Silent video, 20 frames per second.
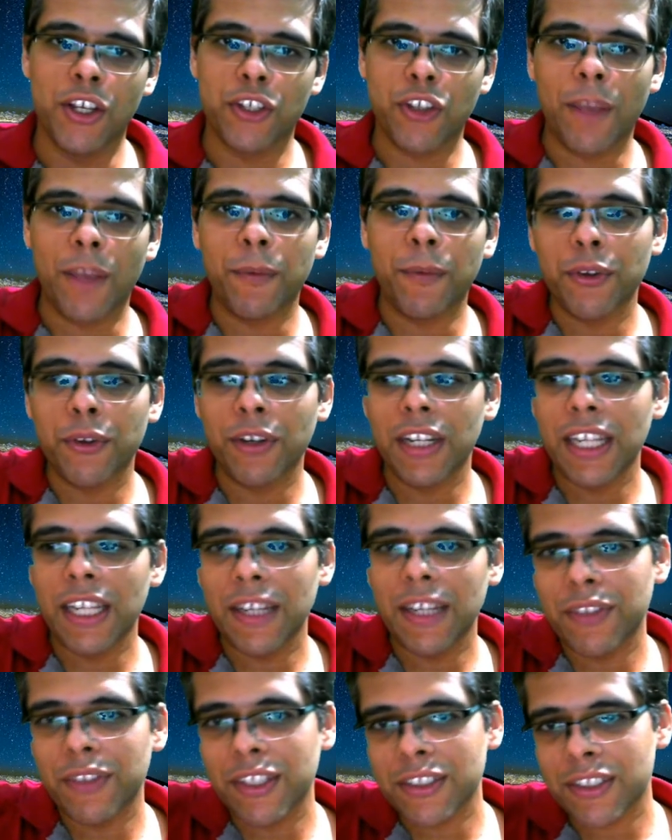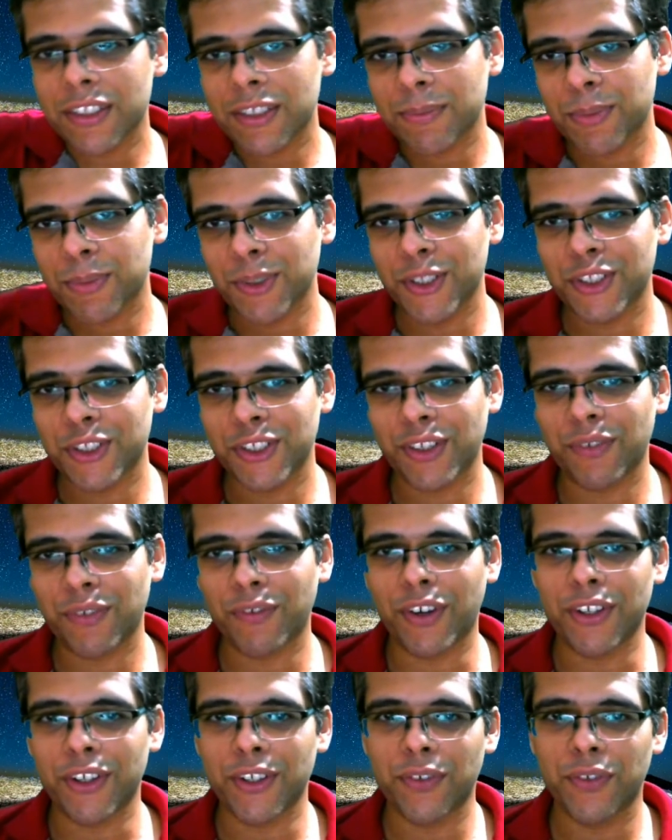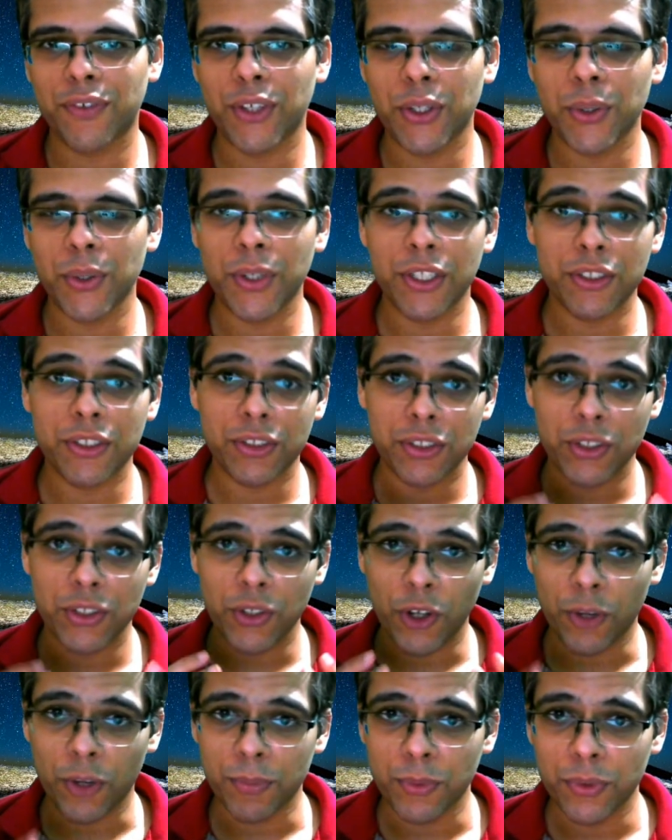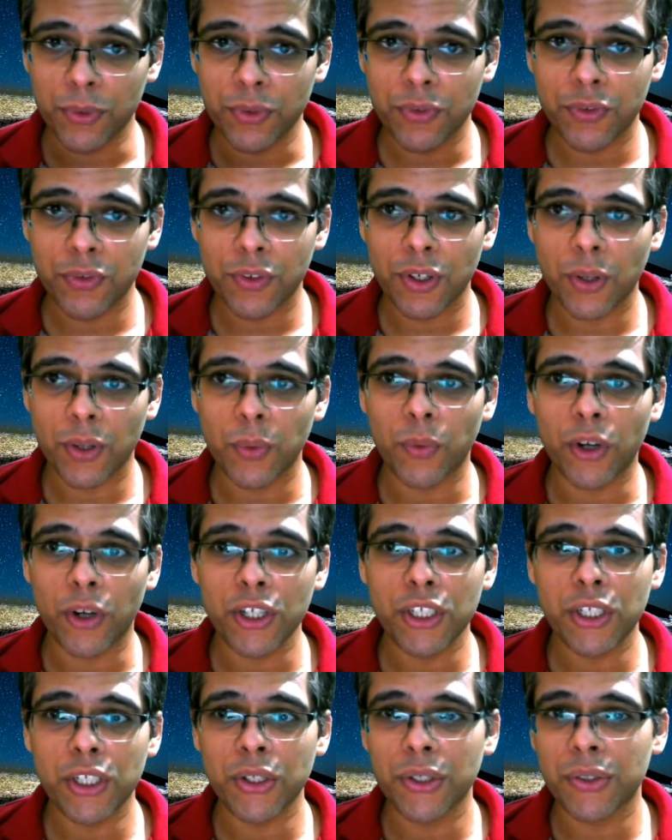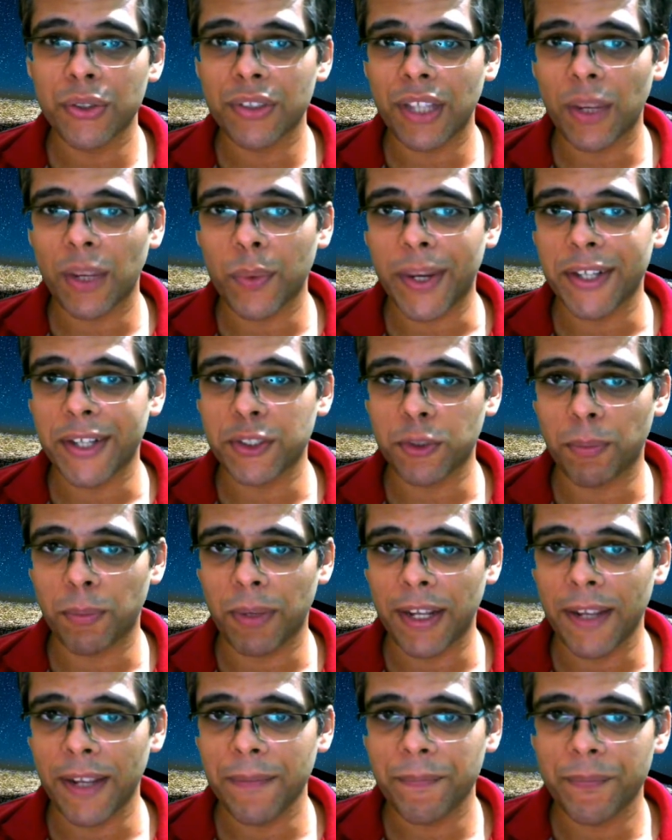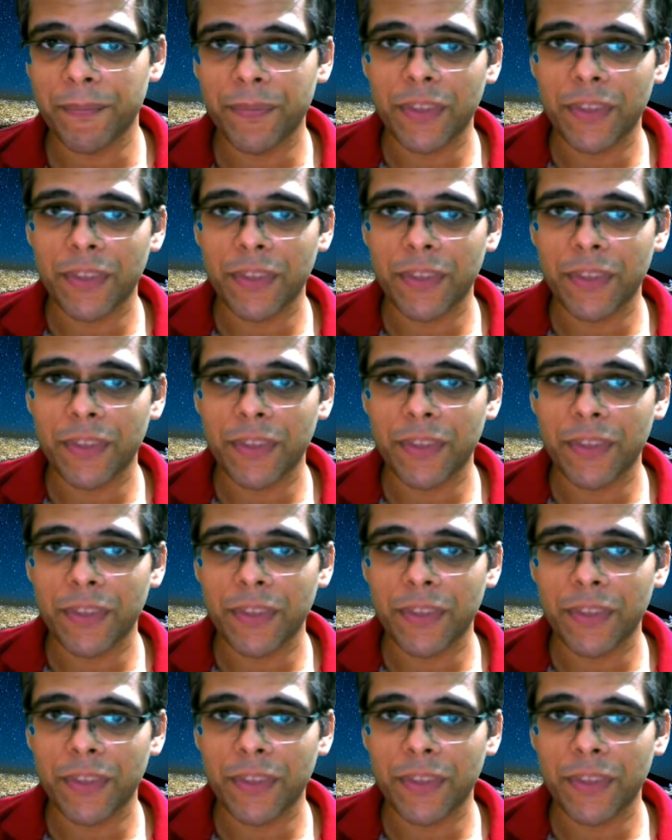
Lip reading: So I'm going to leave this position in front of you. It's your move. What do you think white should play?